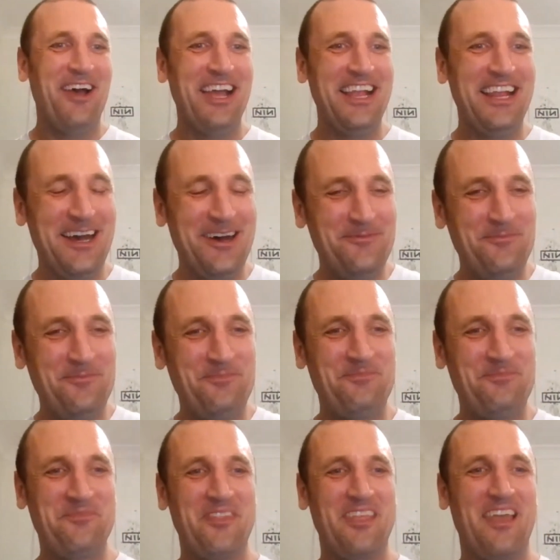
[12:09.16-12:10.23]
Mate,
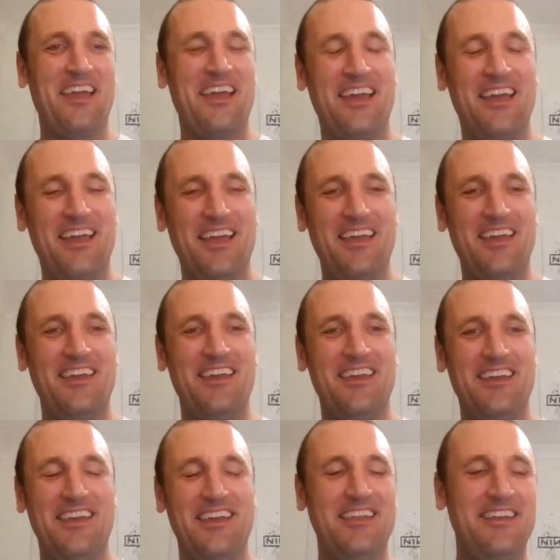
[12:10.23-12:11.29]

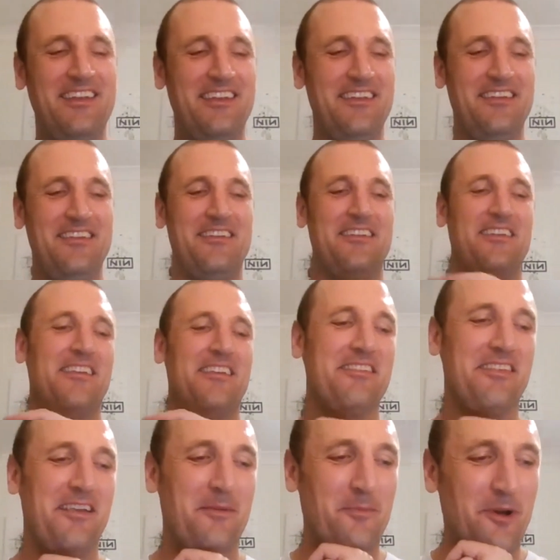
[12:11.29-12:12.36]
in
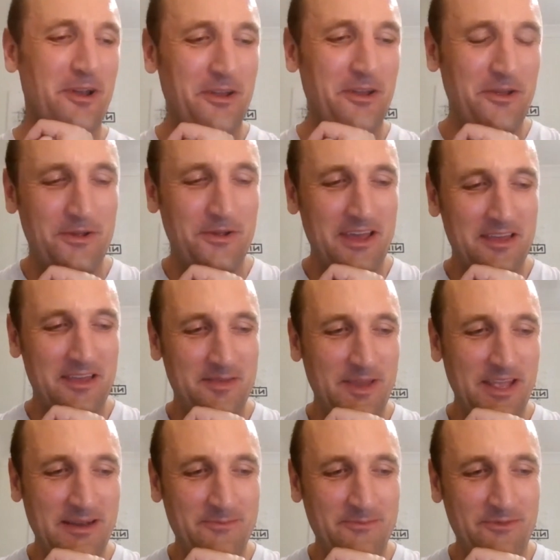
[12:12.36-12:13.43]
as someone who has
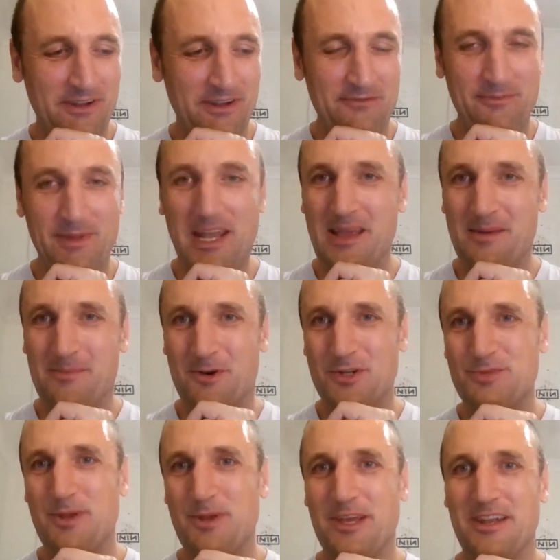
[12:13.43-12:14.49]
been in front of many a
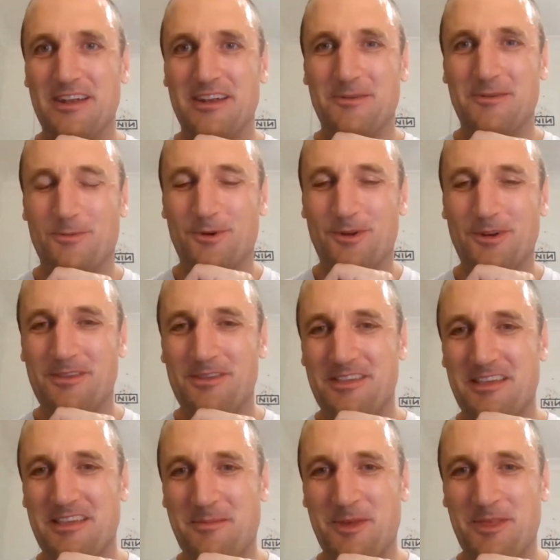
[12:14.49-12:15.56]
mosh pit, what are
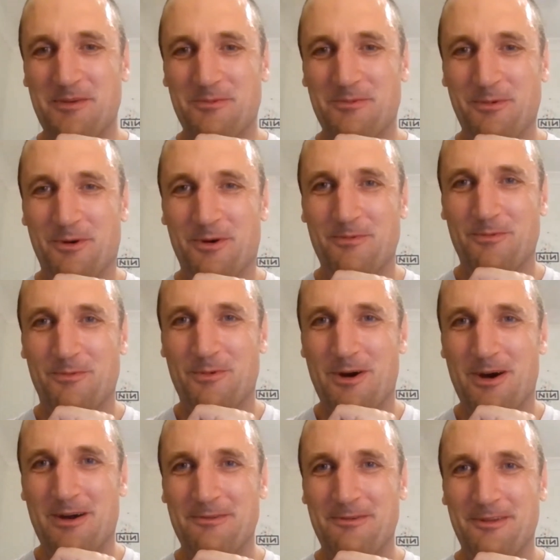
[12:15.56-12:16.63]
some of the
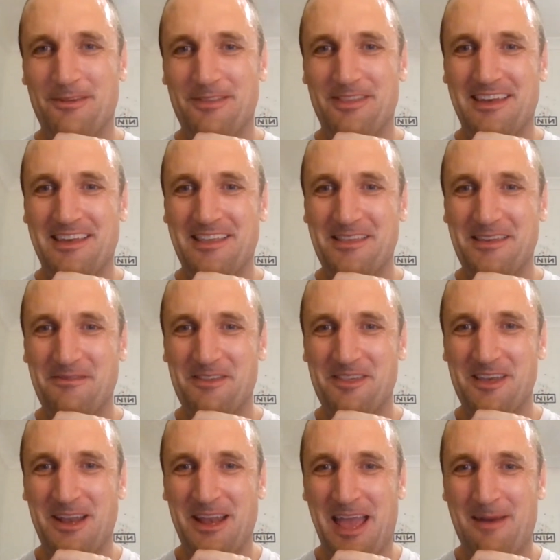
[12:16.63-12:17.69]
wildest things you've
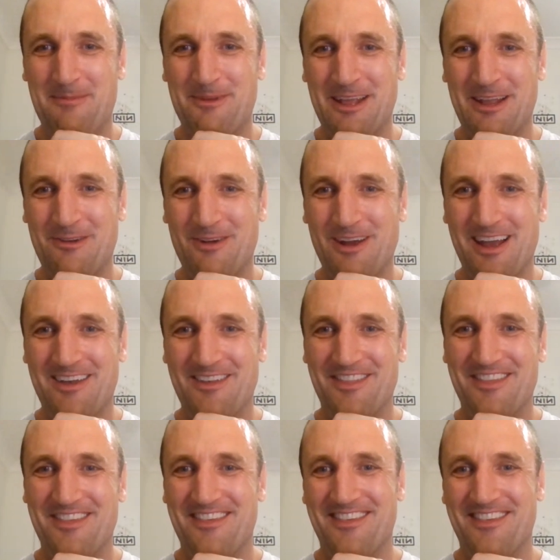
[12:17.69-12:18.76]
seen happen in
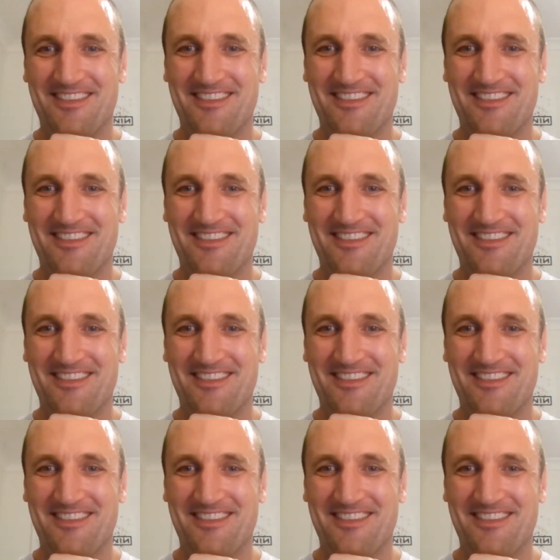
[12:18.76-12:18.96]
crowds?